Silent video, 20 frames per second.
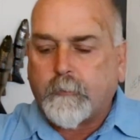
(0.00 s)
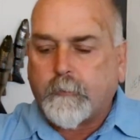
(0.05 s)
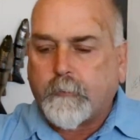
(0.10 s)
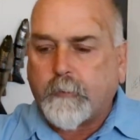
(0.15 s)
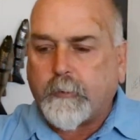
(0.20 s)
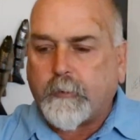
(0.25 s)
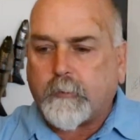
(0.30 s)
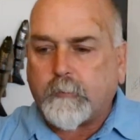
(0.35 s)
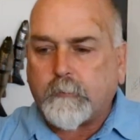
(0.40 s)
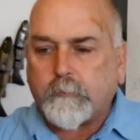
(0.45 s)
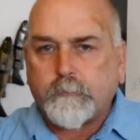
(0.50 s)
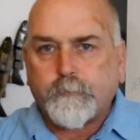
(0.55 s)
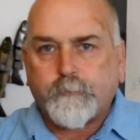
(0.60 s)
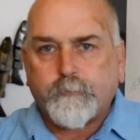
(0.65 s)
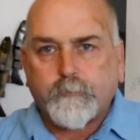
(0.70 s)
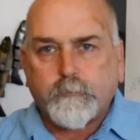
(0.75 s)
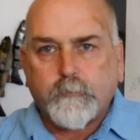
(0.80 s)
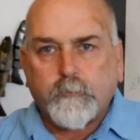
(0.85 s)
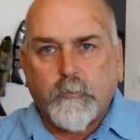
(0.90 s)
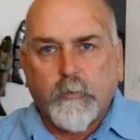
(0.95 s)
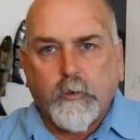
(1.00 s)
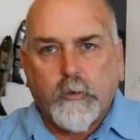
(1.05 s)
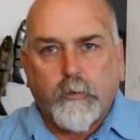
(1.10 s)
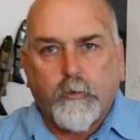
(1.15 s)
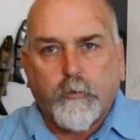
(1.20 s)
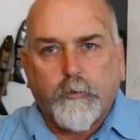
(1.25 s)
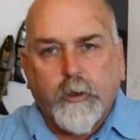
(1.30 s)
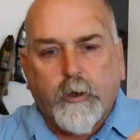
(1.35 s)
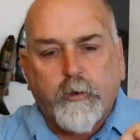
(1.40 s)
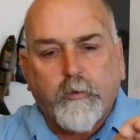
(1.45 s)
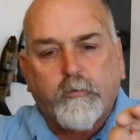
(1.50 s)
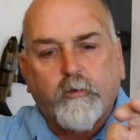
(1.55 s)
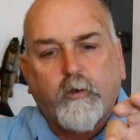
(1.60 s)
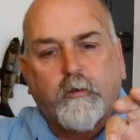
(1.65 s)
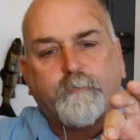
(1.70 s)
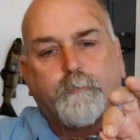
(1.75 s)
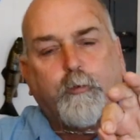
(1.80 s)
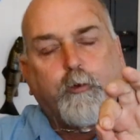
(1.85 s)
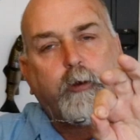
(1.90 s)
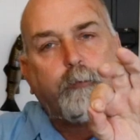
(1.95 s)
Now, you'll notice
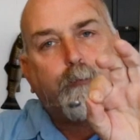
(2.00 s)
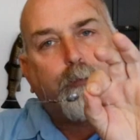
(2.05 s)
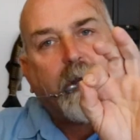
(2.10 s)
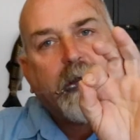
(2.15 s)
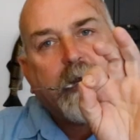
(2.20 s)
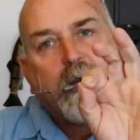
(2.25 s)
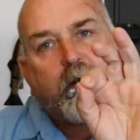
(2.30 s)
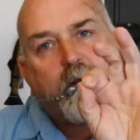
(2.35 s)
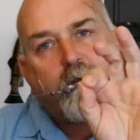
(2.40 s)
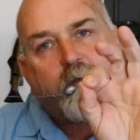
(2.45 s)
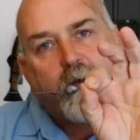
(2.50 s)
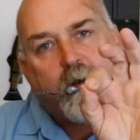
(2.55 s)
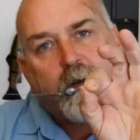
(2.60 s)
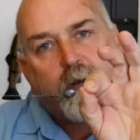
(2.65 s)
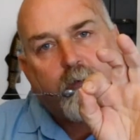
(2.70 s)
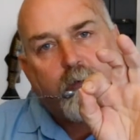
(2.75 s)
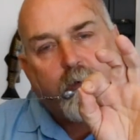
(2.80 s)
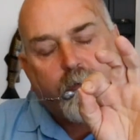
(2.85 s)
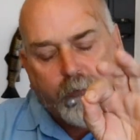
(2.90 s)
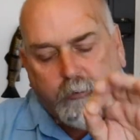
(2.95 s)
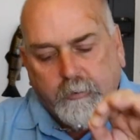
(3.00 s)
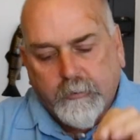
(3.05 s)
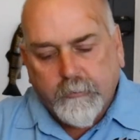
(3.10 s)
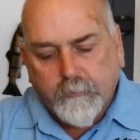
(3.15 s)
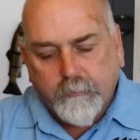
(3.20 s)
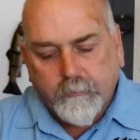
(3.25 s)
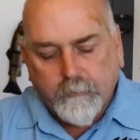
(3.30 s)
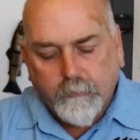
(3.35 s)
I've put a bean sinker on there.